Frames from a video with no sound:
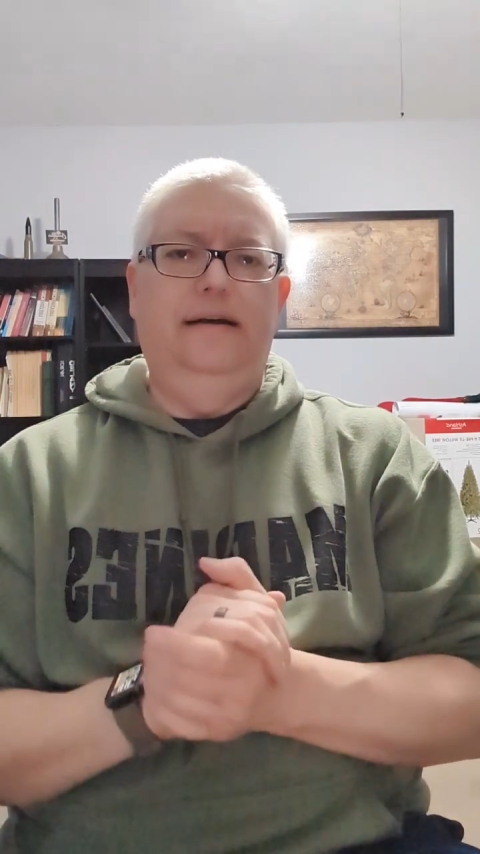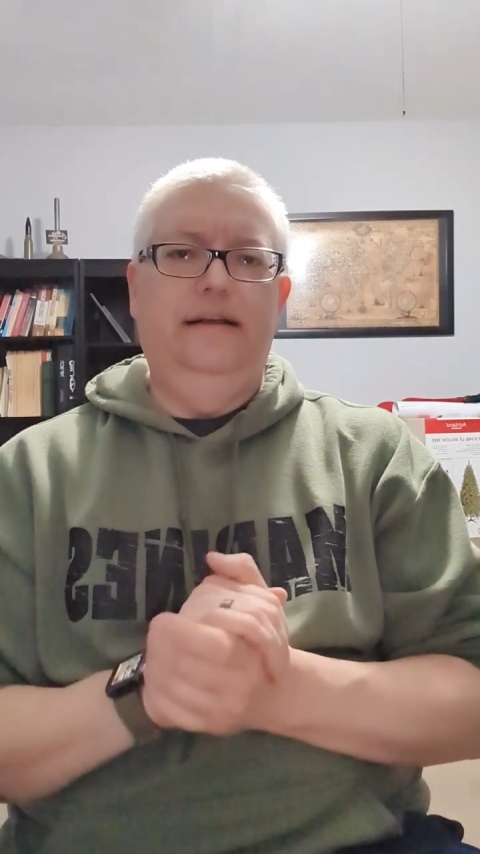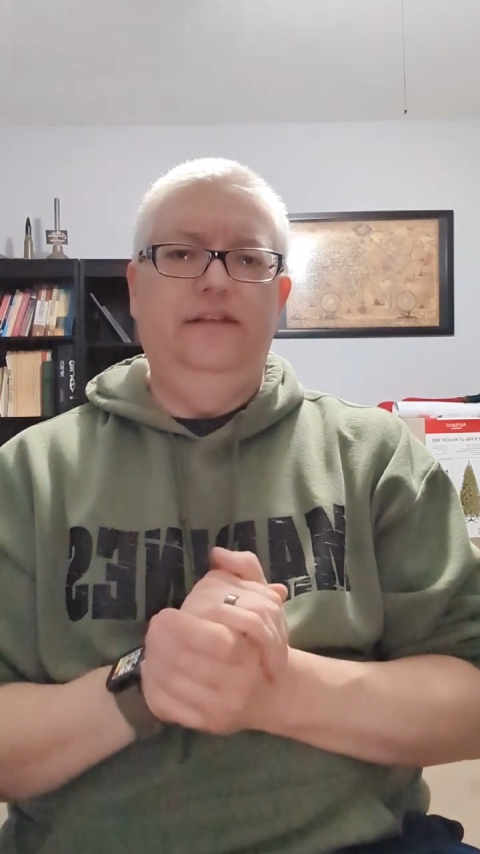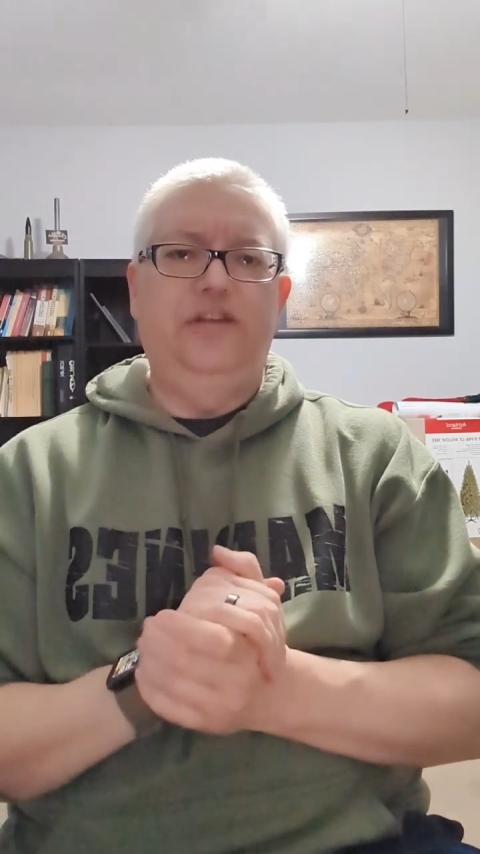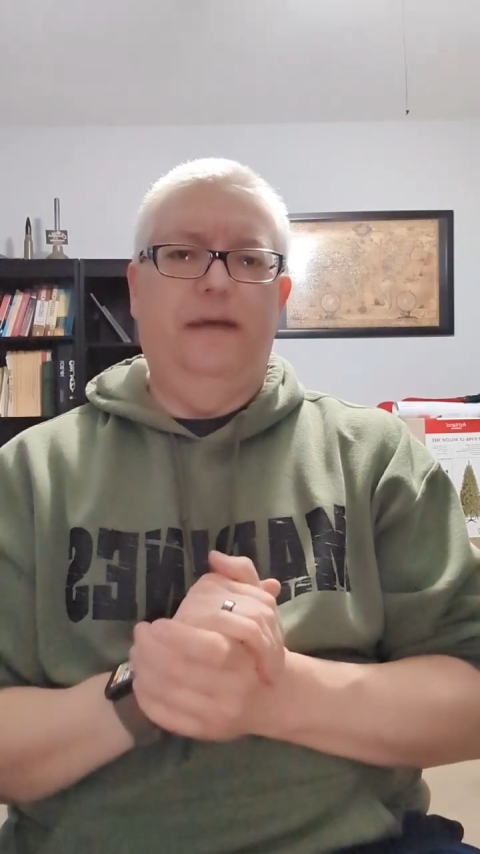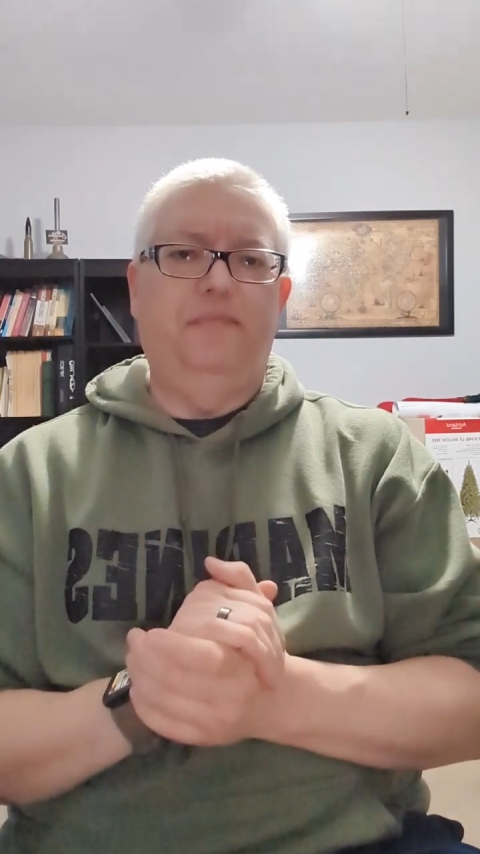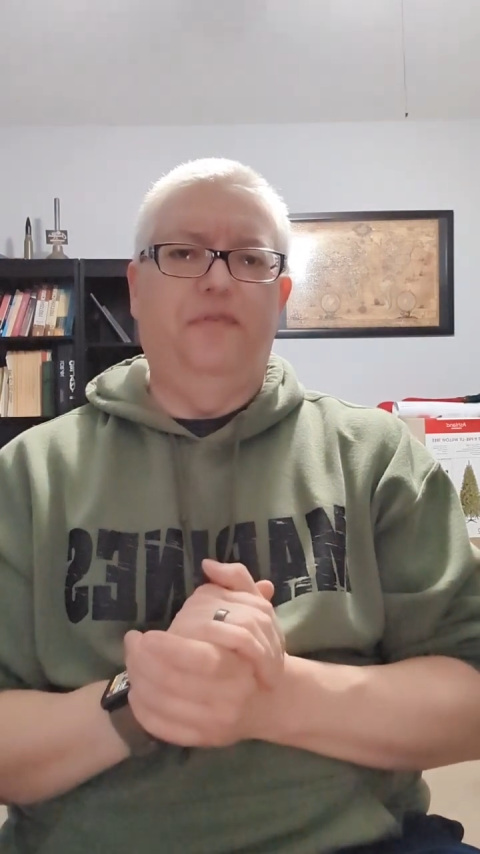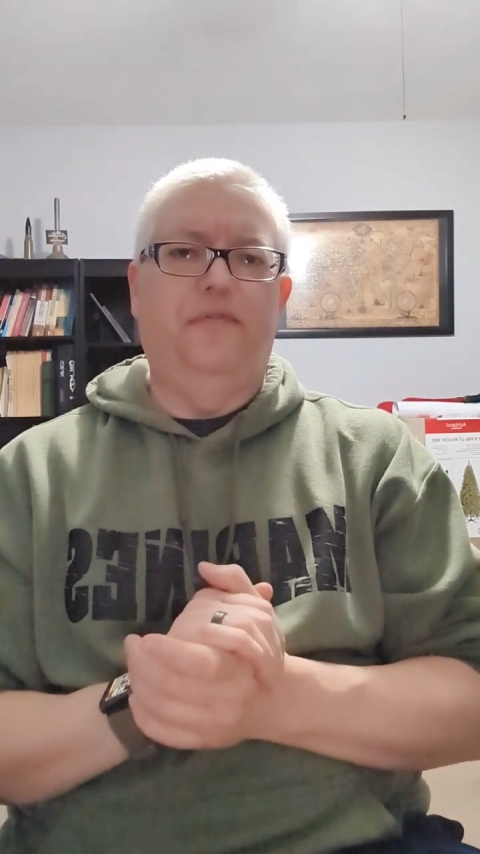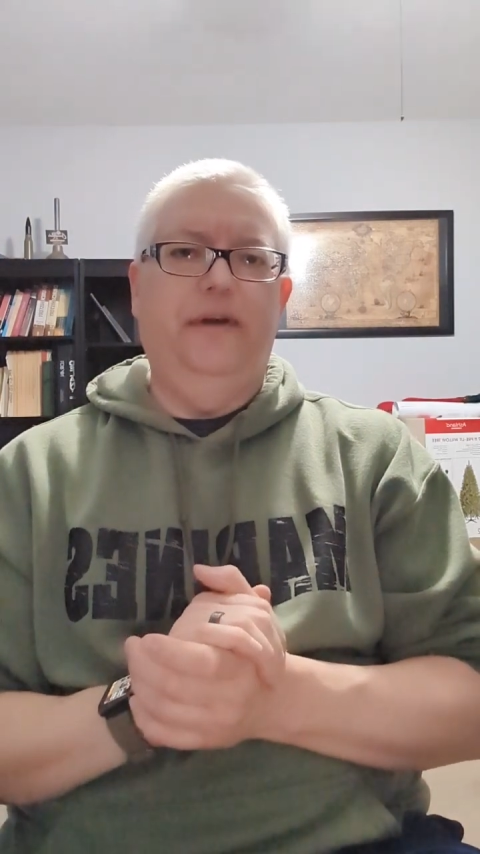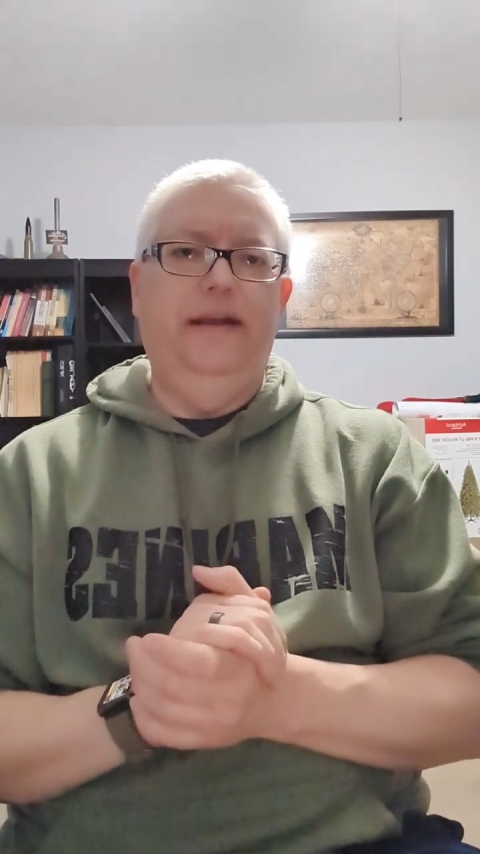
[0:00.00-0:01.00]
in chapter
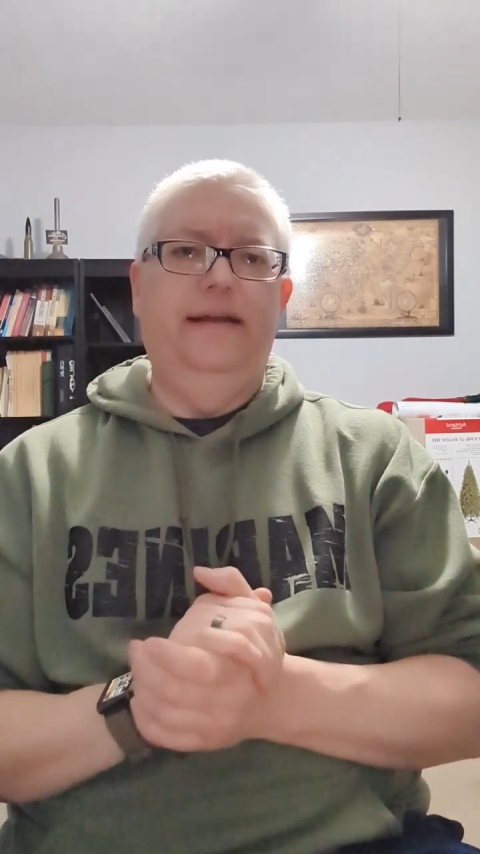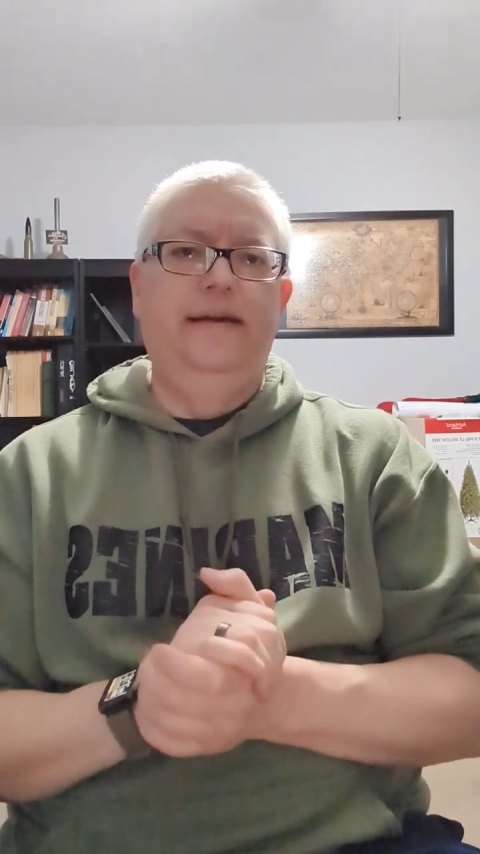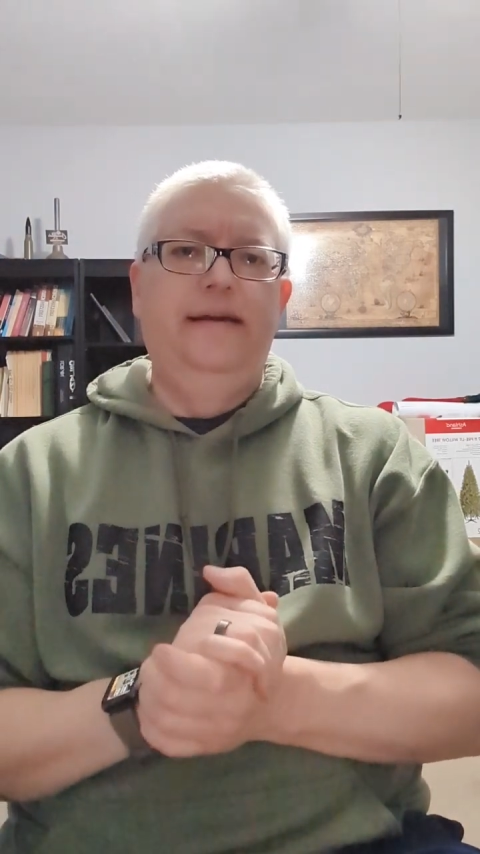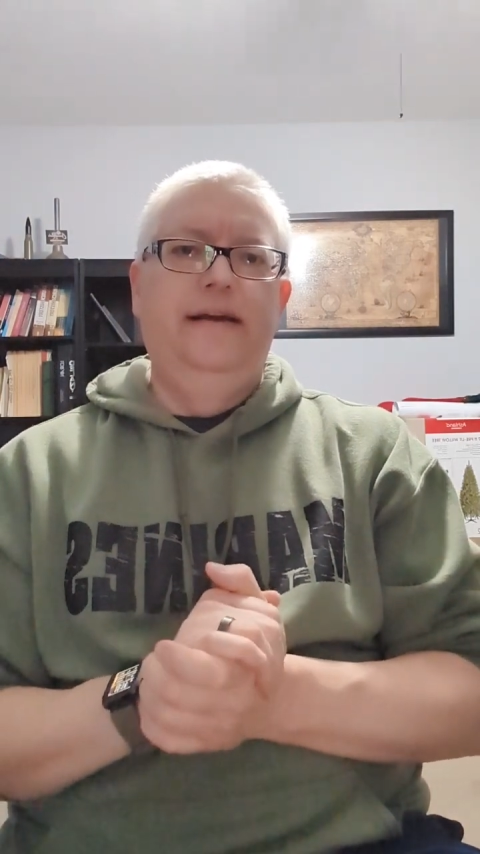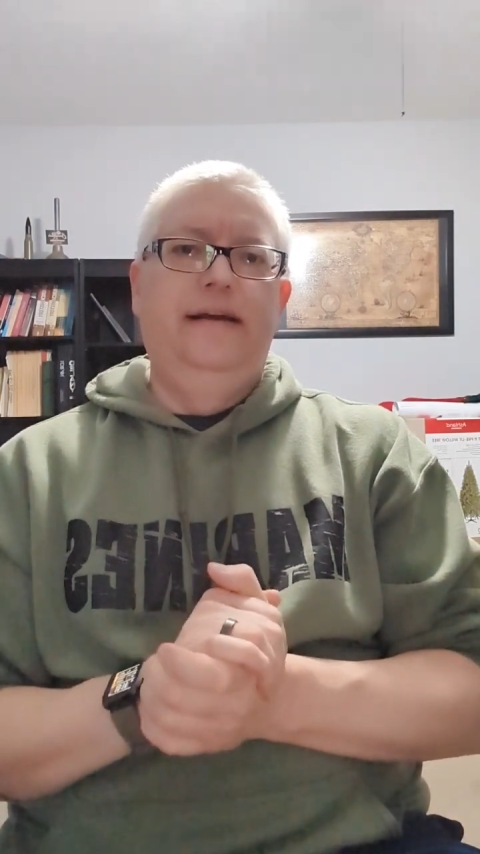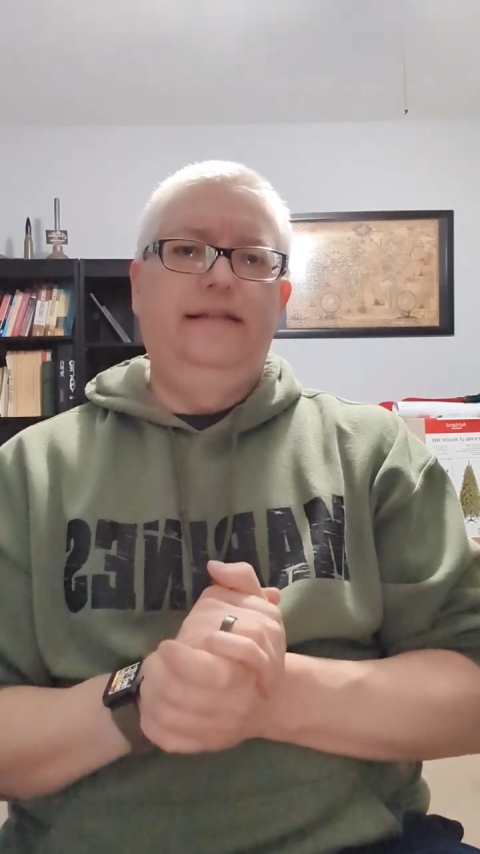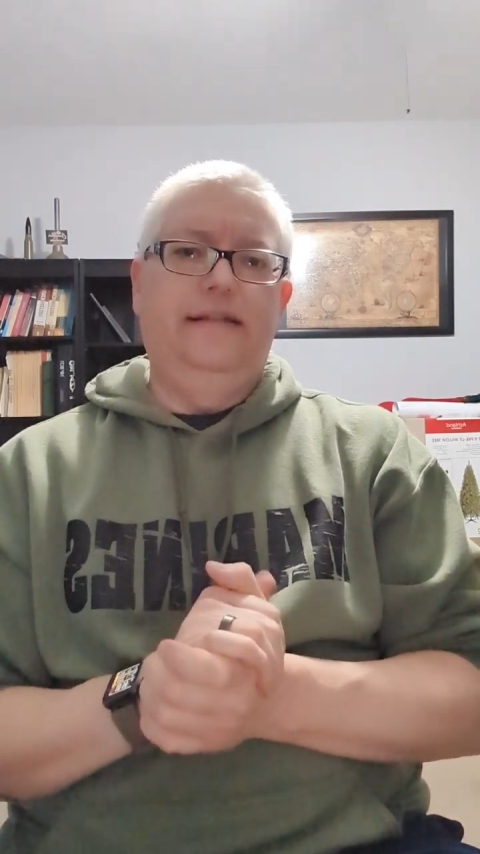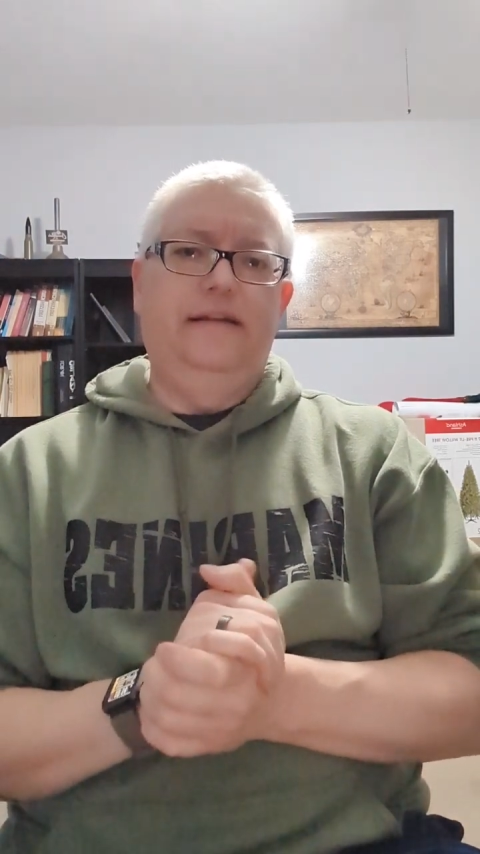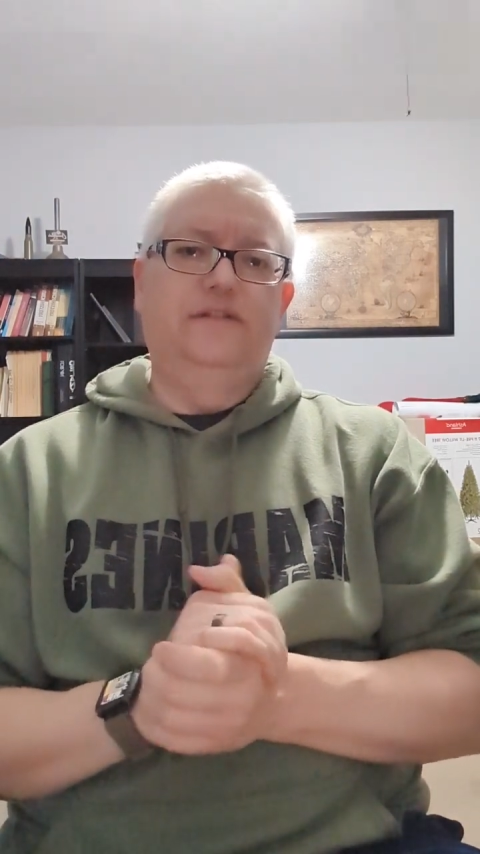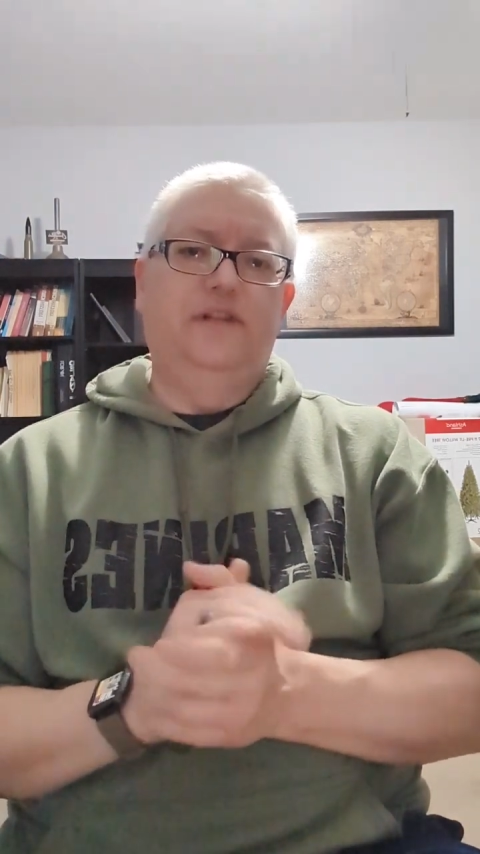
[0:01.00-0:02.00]
3
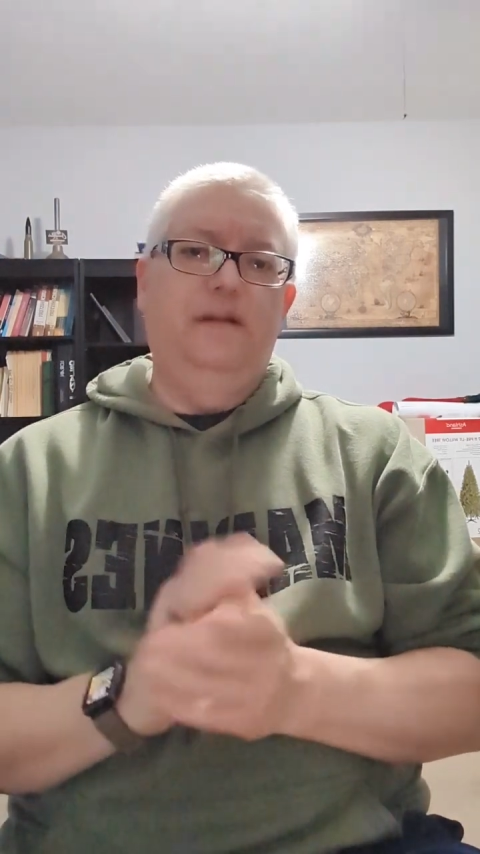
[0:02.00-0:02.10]
that there's